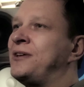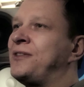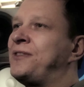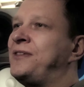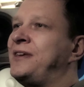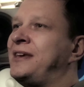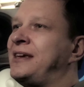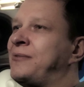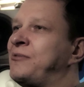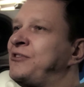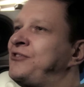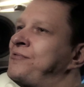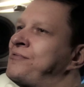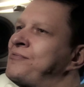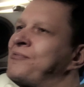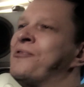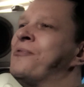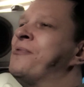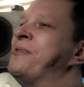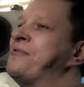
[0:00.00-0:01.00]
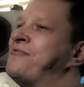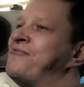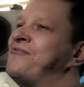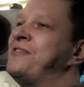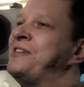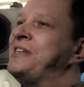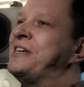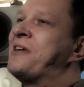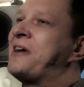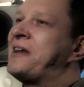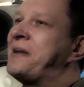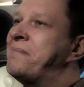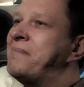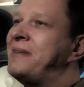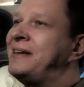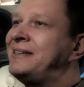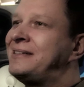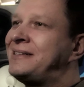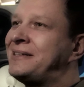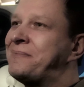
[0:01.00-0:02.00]
thing, which was all what was really kind of
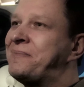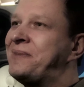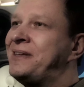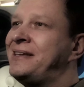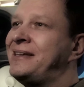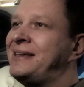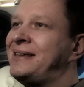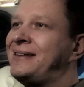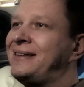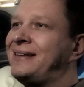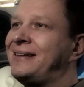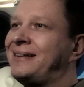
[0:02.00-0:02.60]
meant to be,